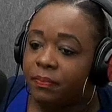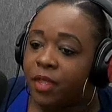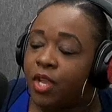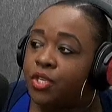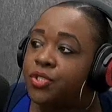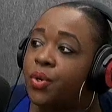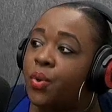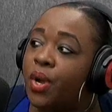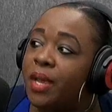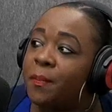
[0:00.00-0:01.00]
So
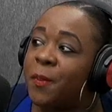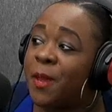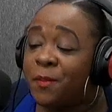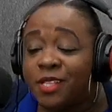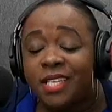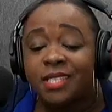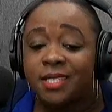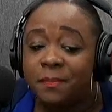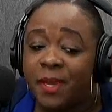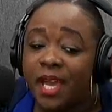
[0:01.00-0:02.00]
people need to
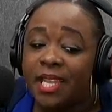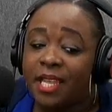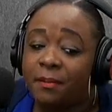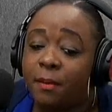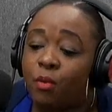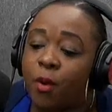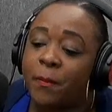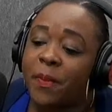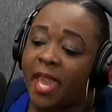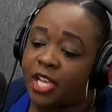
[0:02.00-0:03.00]
be a little bit more
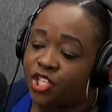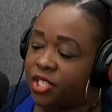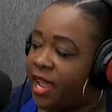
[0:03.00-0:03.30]
patient.